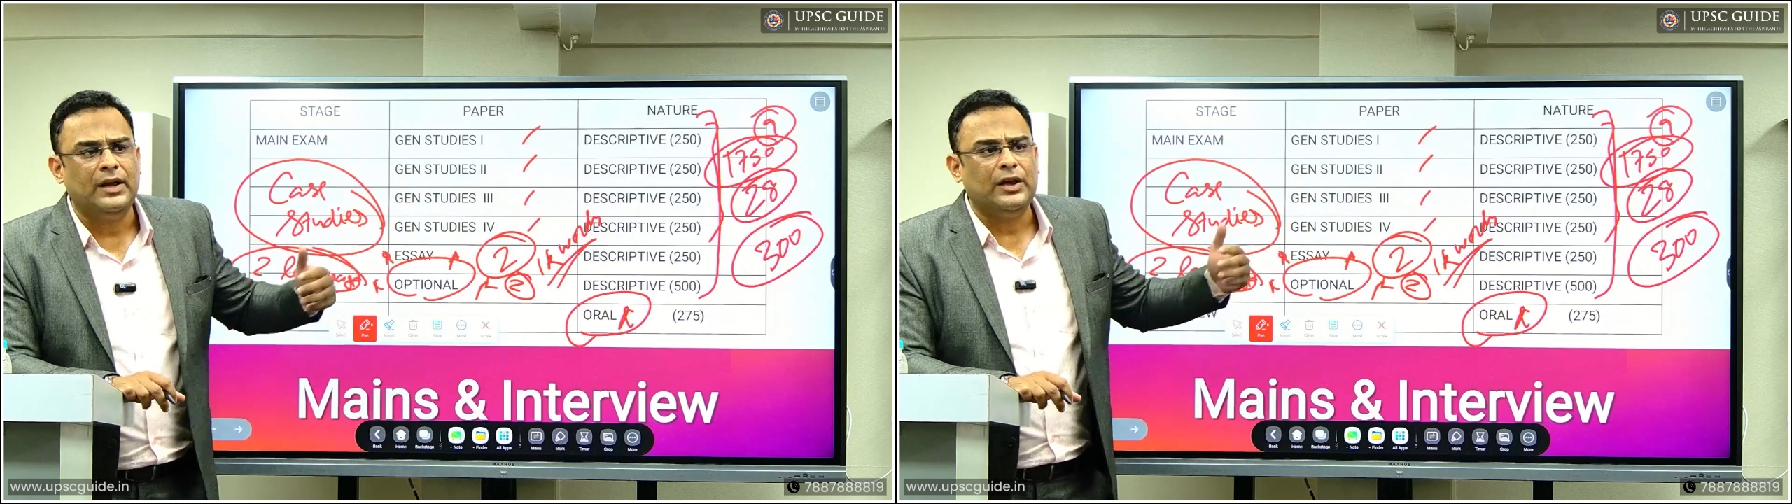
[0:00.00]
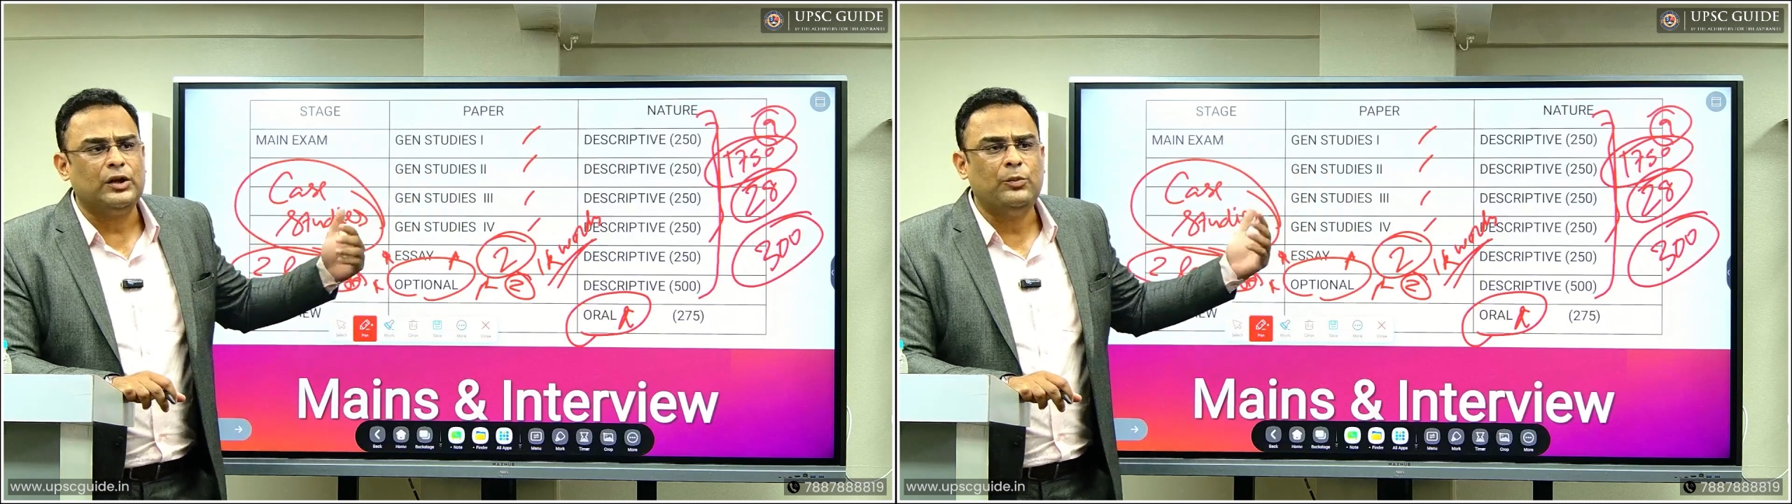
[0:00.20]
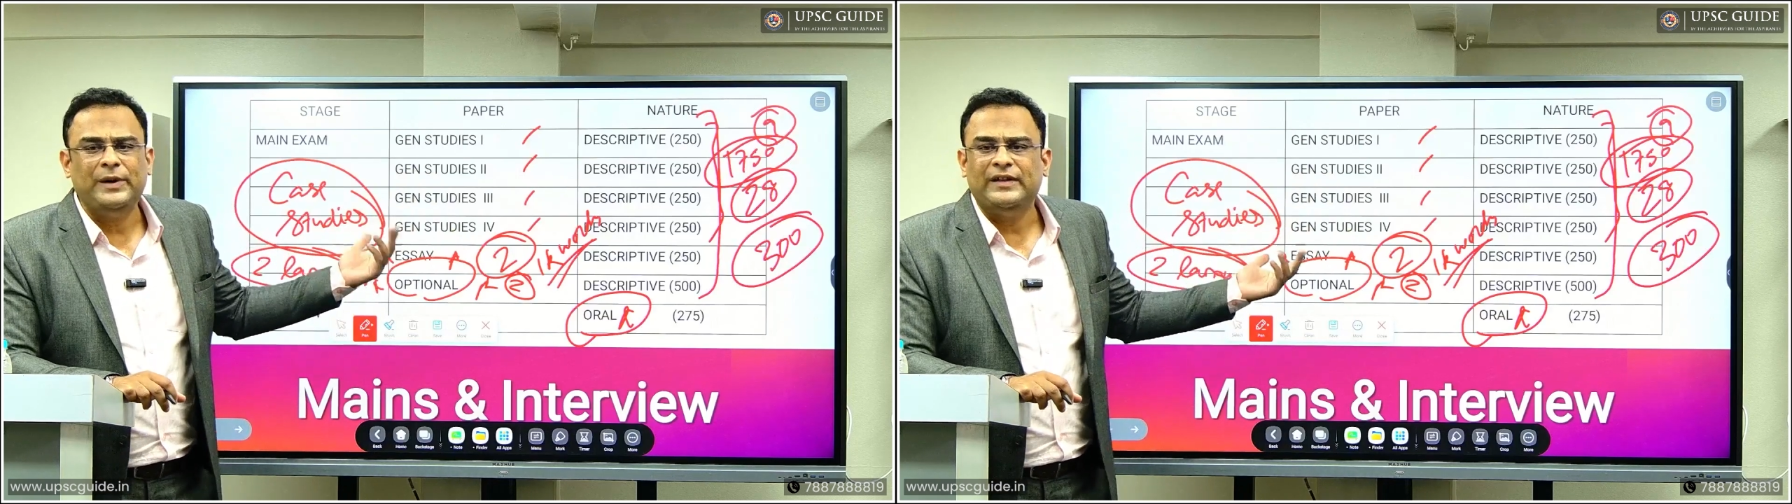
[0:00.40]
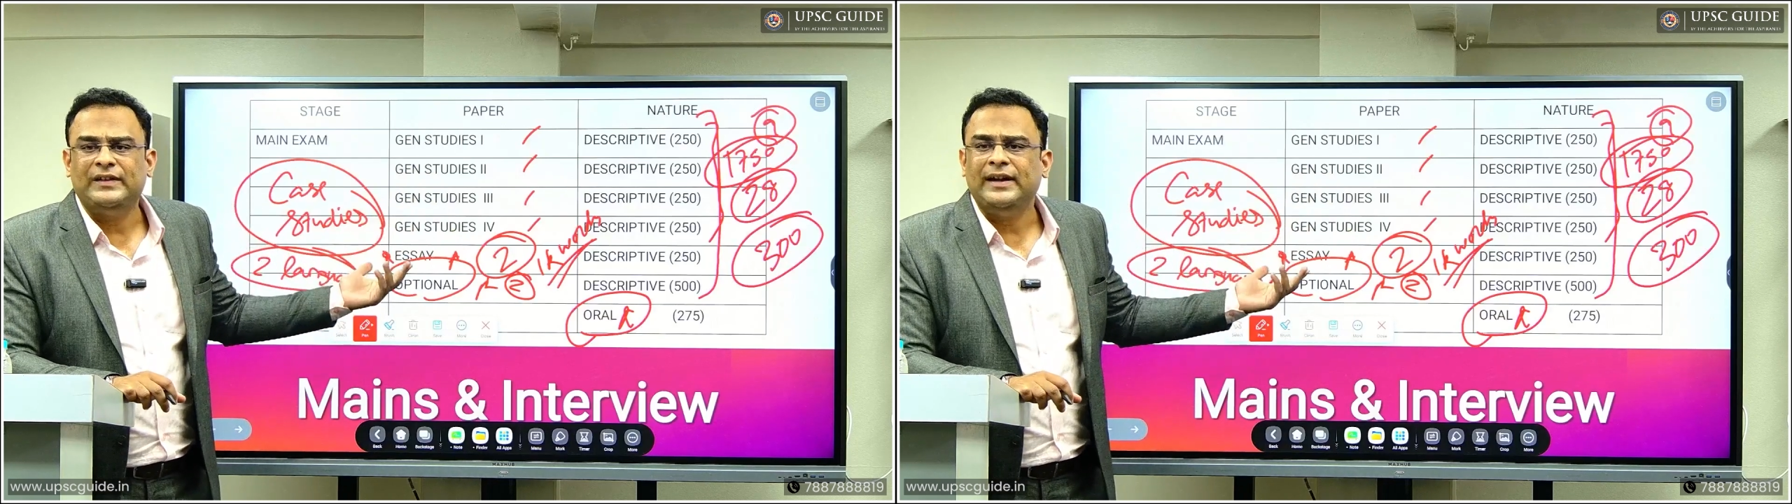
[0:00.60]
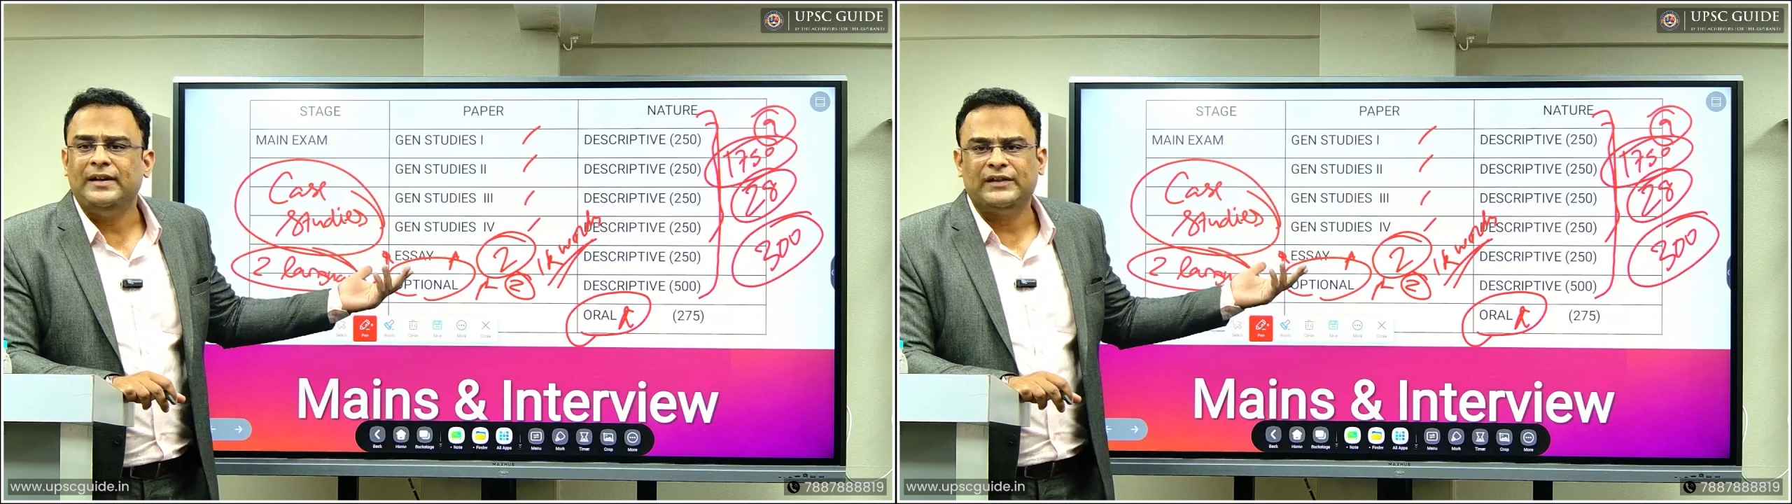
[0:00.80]

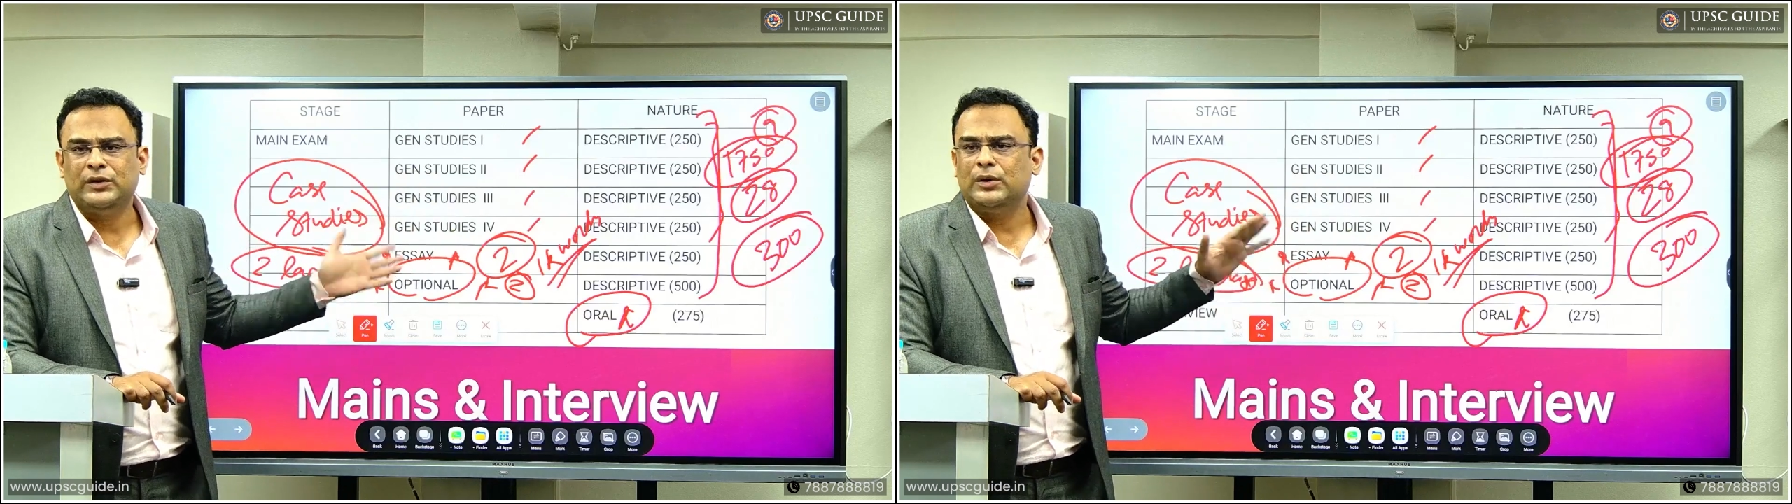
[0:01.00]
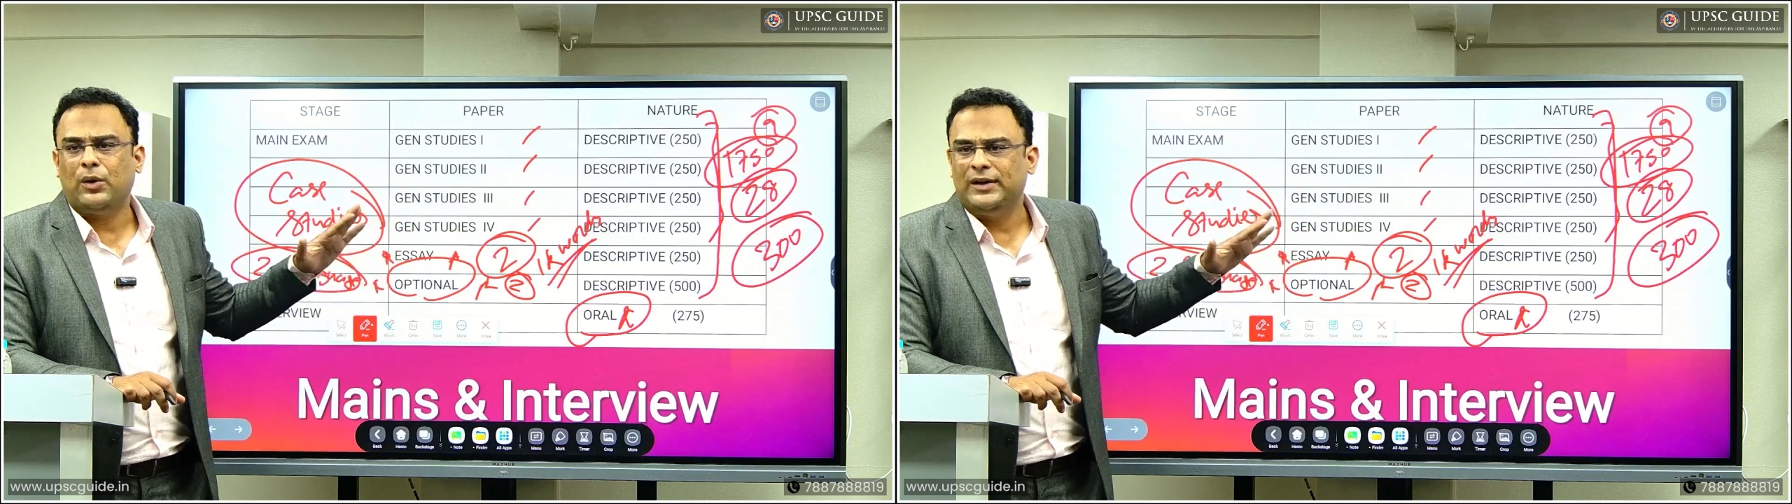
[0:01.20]
UPSC does not call